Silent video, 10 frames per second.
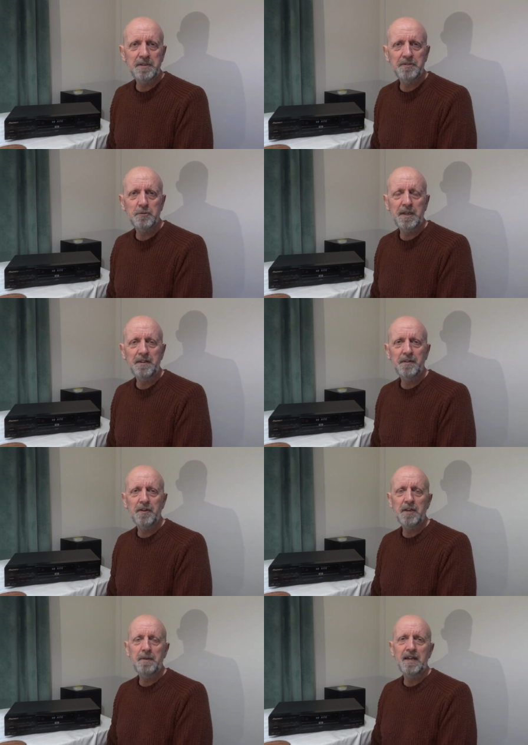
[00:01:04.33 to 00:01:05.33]
maybe twenty,
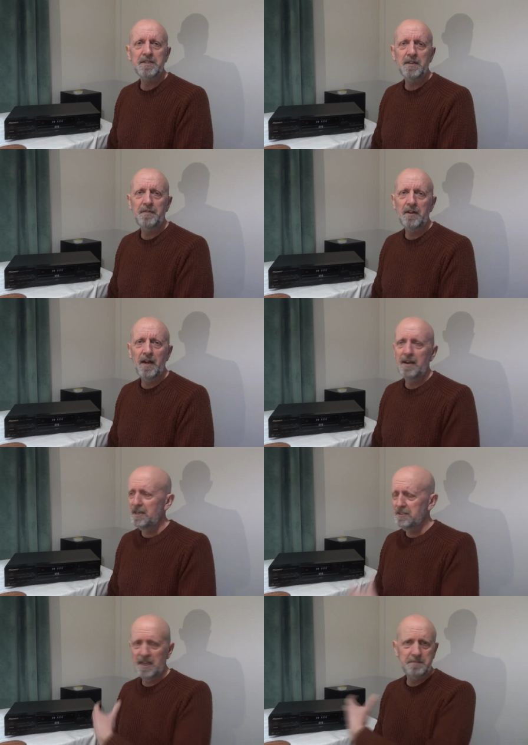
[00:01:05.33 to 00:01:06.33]
thirty pounds, something like that,
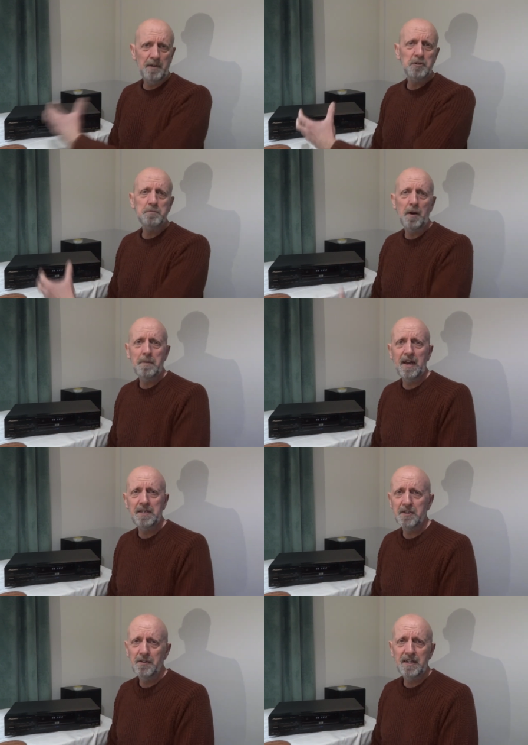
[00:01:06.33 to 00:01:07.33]
as, as most of my
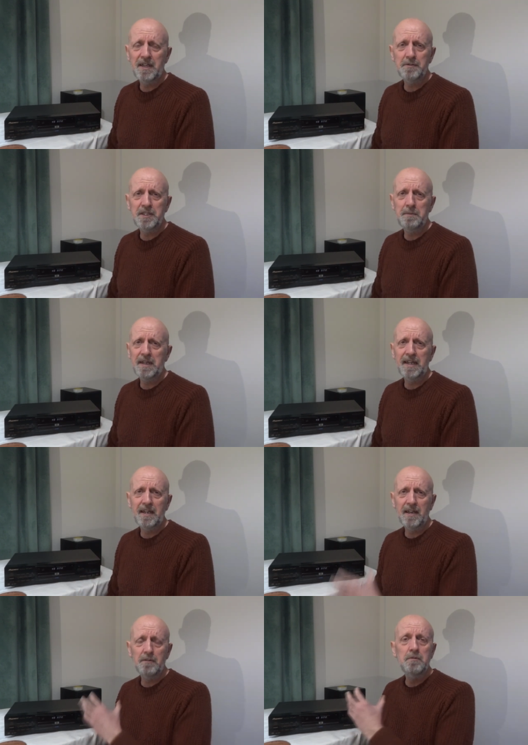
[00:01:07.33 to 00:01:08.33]
players are. They, you know,
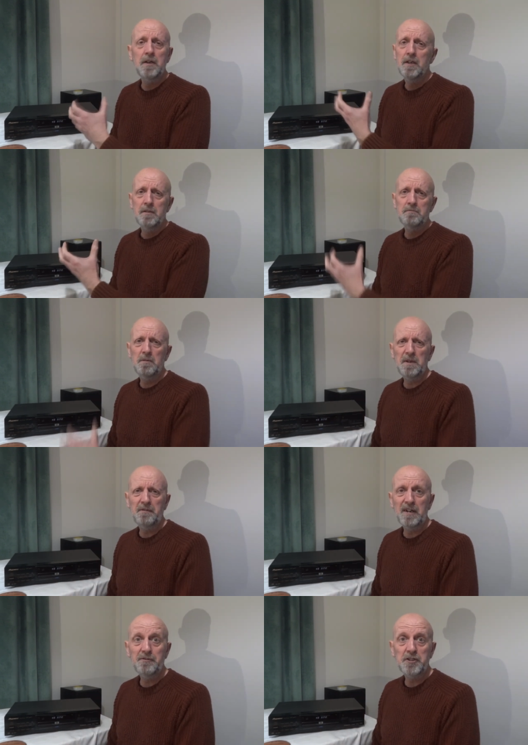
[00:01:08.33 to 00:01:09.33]
typically go probably
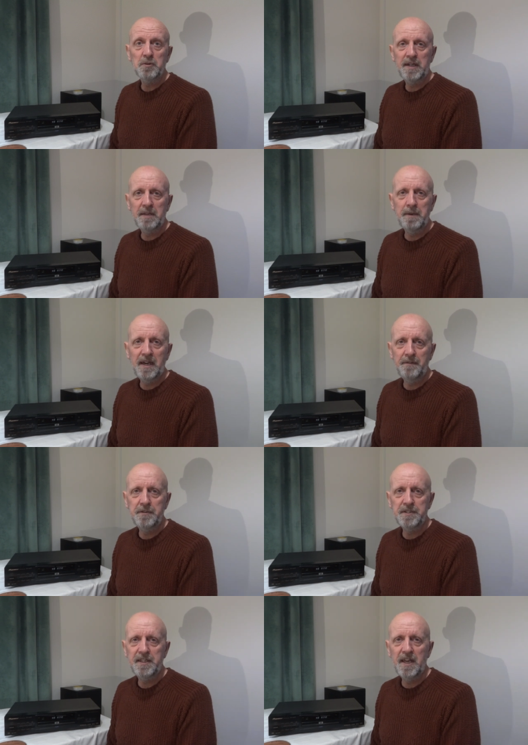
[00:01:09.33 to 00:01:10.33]
for one hundred twenty pounds if
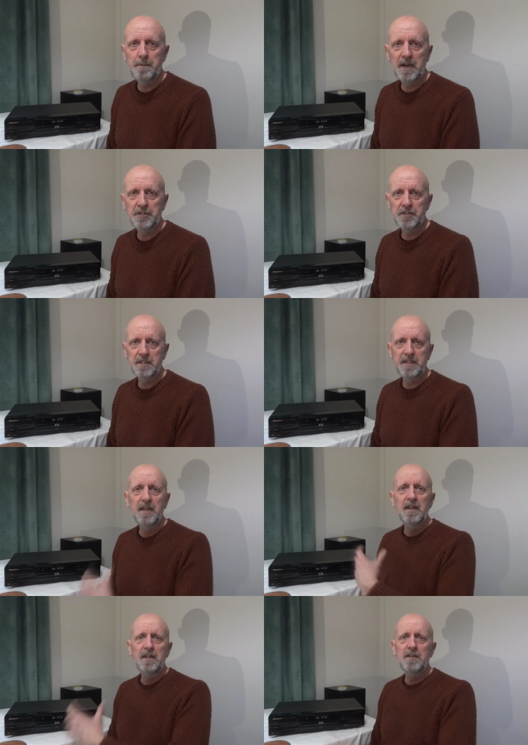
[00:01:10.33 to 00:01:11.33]
you sit there patiently
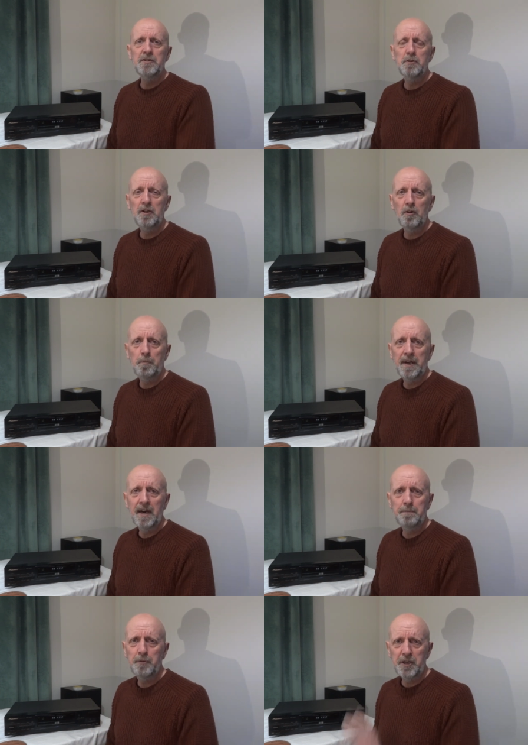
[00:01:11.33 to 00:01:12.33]
and do a little bid
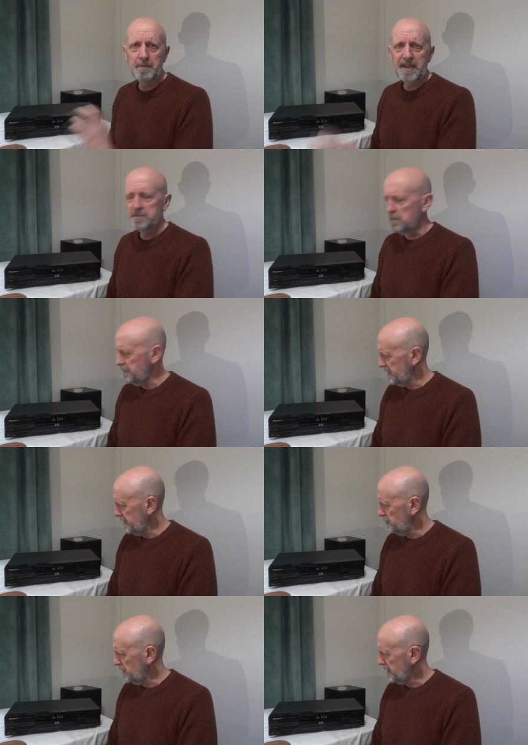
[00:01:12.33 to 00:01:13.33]
up, put your maximum bid
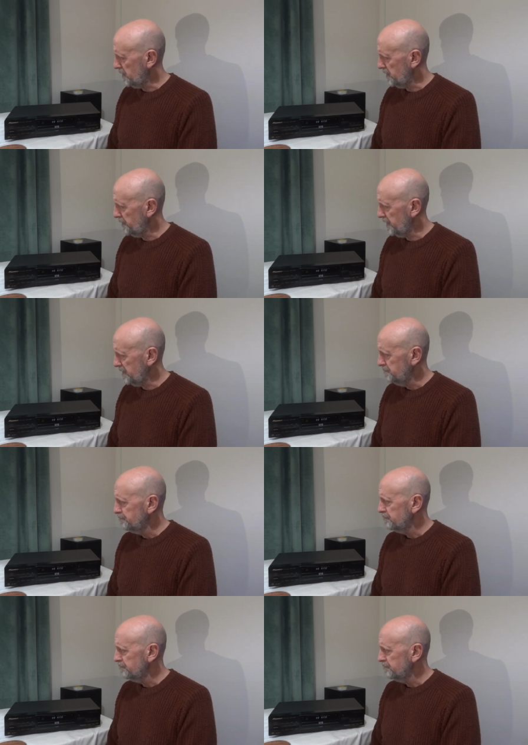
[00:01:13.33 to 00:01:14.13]
in and all that kind of thing.